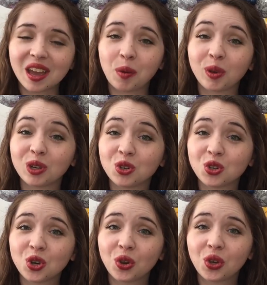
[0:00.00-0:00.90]
and I'm going to
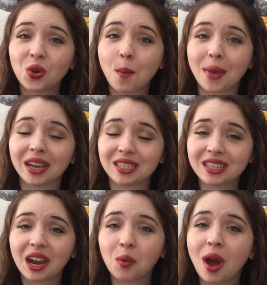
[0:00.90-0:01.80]
show you my
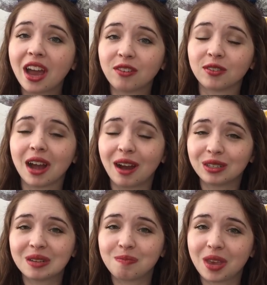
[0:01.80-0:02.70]
DIY for how
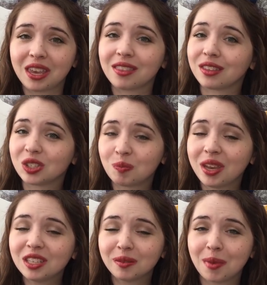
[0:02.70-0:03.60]
to make these
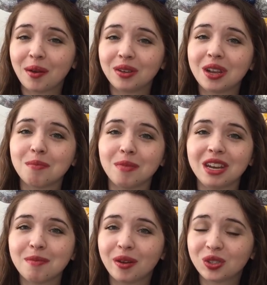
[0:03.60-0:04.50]
Space Mountain
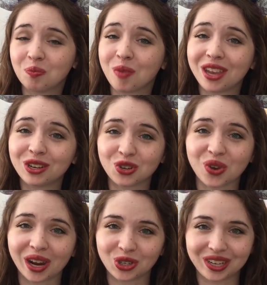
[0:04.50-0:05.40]
Minnie Mouse Main
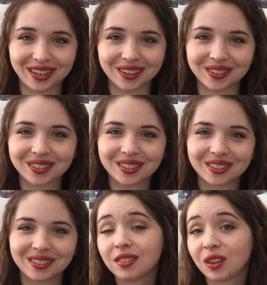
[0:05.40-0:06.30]
Attraction ears.
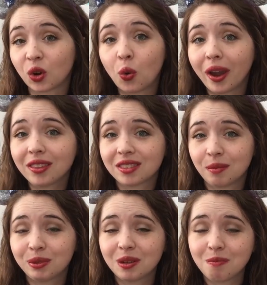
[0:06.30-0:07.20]
They're quite
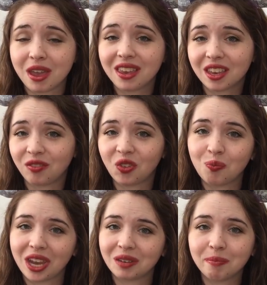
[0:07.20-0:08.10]
simple to make if you've
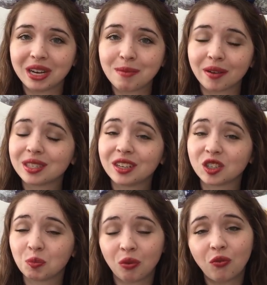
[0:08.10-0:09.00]
made Minnie Mouse
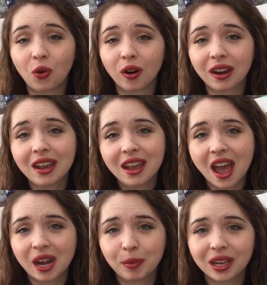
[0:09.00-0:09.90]
ears before,
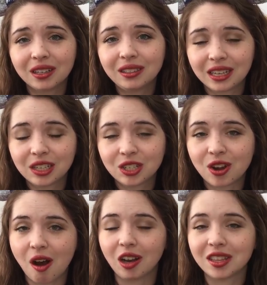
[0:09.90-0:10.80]
and I'm going to link
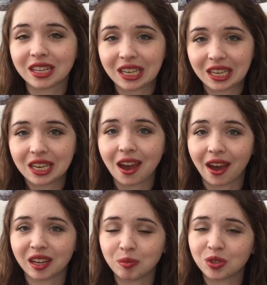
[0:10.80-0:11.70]
to all of the key
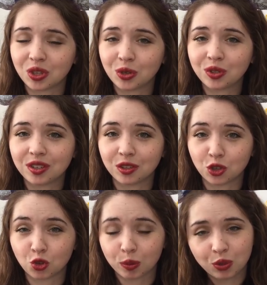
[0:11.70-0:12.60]
items used in the
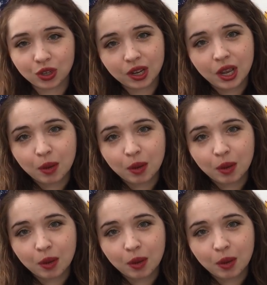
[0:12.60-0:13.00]
description,